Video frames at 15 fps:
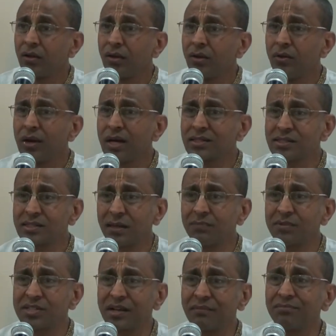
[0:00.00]
You accept
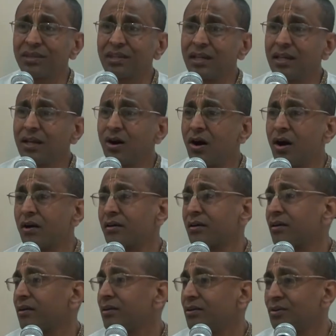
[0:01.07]
something
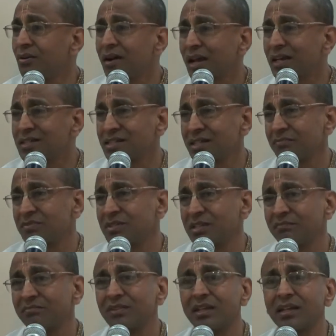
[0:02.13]
or don't accept
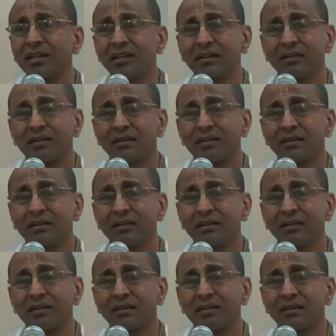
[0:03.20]
something.